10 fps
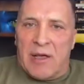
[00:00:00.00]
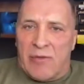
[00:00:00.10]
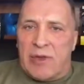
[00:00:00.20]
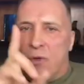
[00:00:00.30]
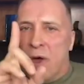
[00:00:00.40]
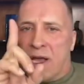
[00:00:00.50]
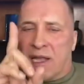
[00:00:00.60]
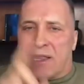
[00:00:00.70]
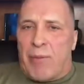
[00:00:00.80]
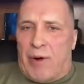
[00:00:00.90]
We do want to
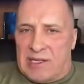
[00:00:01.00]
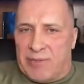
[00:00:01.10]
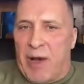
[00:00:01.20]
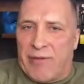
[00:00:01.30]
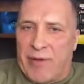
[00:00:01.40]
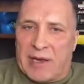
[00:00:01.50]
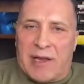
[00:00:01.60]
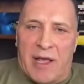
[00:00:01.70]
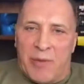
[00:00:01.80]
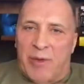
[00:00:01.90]
catabolize body fat,
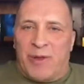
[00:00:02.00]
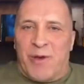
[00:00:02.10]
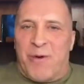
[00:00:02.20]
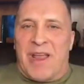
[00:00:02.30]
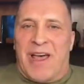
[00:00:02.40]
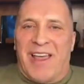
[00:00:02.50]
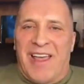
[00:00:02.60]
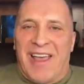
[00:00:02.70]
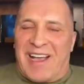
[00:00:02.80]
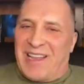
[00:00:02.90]
but we don't want to
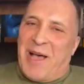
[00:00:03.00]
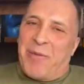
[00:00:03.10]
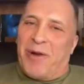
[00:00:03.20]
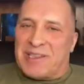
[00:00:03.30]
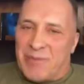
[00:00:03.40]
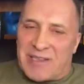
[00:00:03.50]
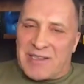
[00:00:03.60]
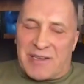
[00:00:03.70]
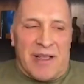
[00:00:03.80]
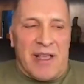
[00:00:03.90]
catabolize
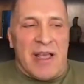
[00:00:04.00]
muscle.